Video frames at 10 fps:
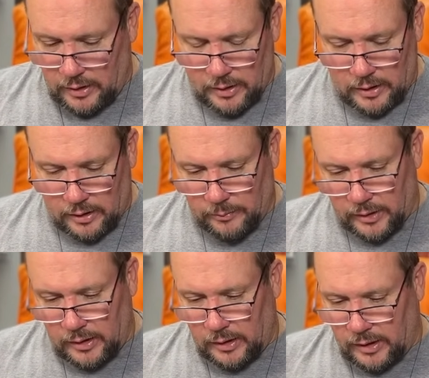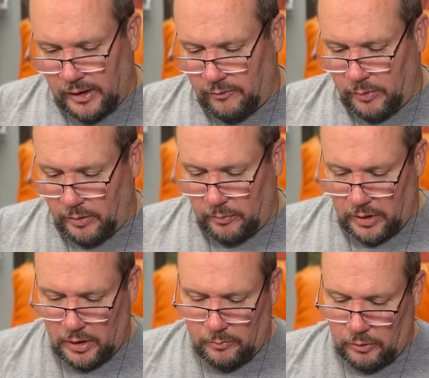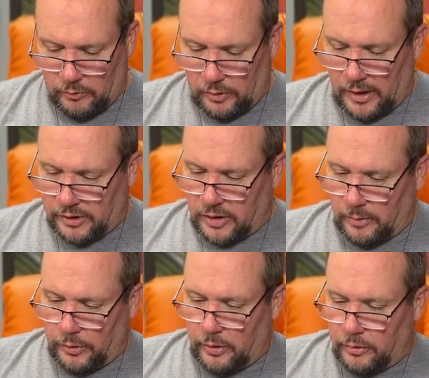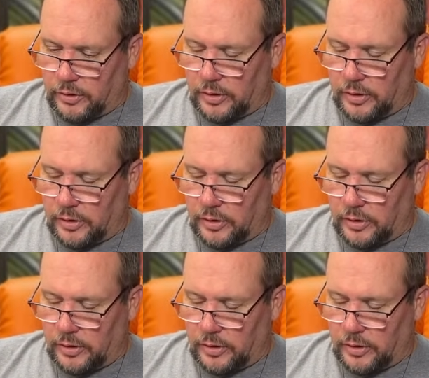And I have become, over the last couple years,